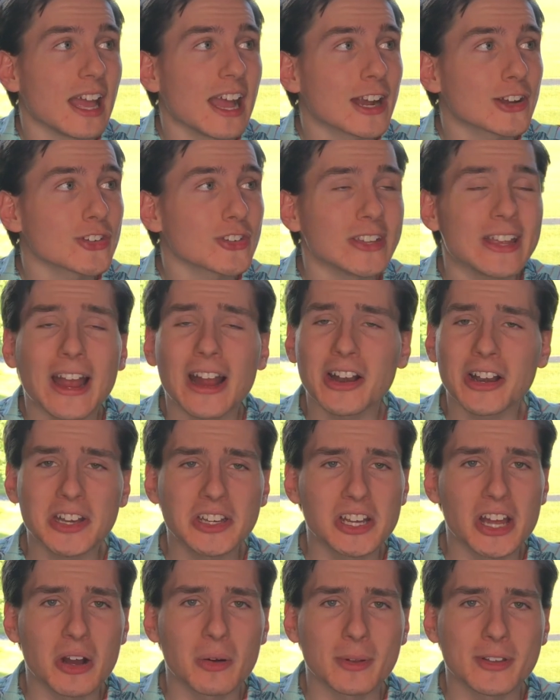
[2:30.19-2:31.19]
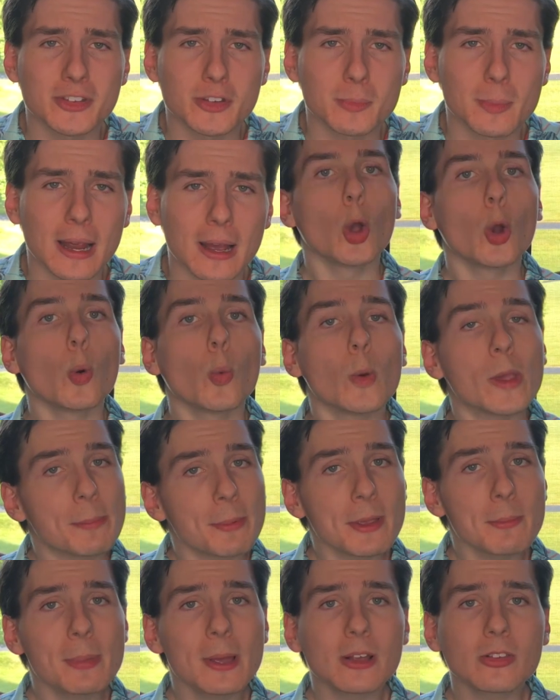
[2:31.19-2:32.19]
Actually, I already know, it's your mouth.
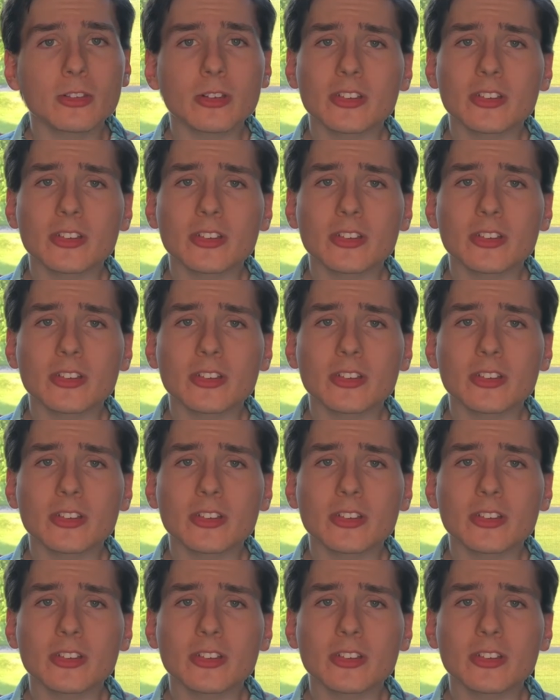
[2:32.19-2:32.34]
Weeping Pix